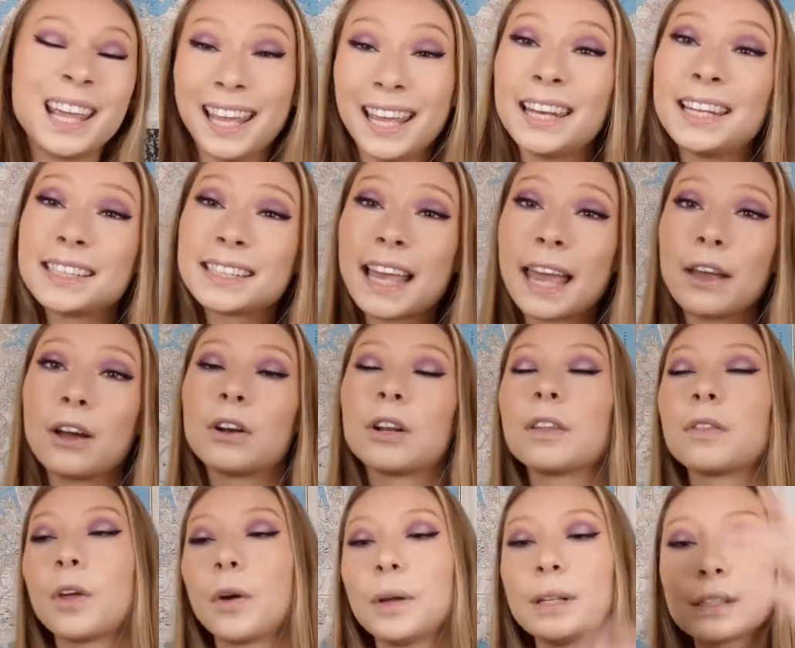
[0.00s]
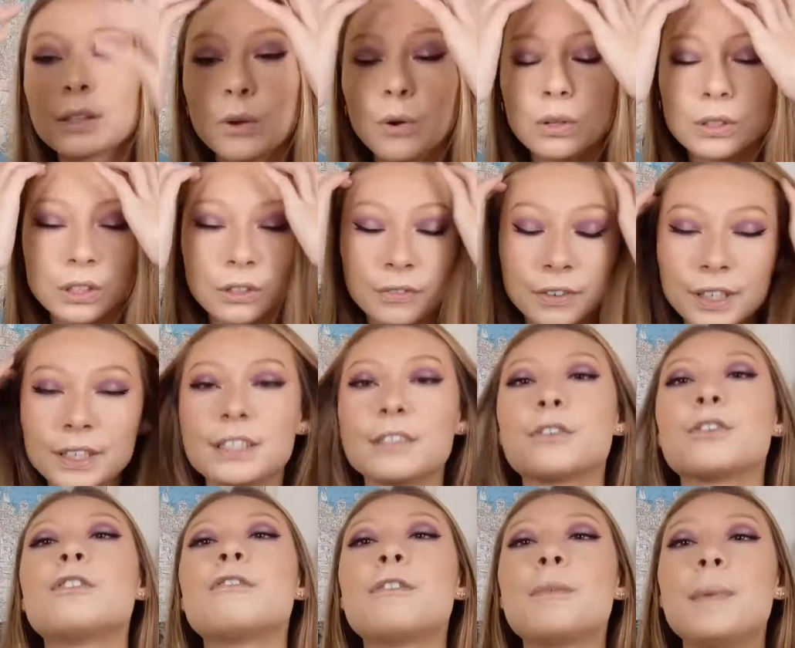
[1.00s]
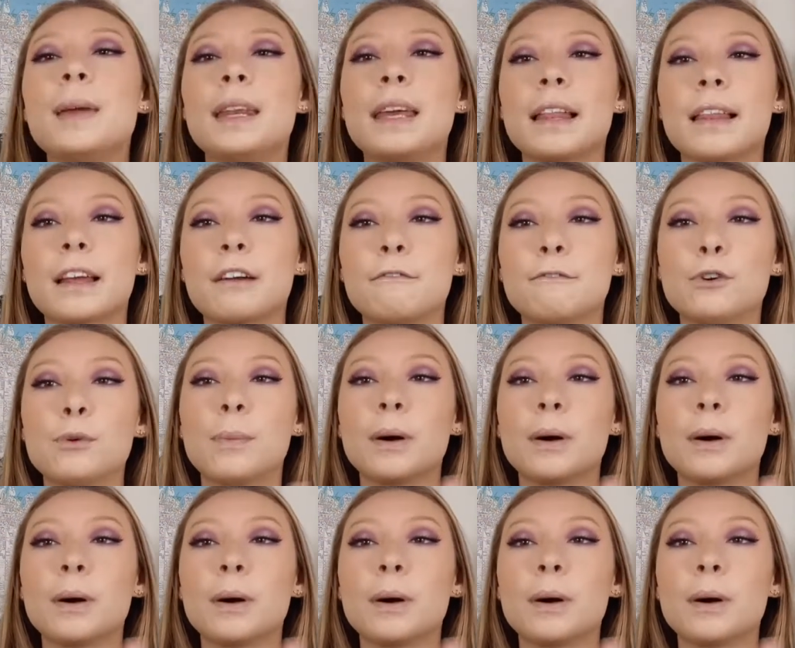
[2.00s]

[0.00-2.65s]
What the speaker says: It is chaotic though. It's also very difficult for me to get like a full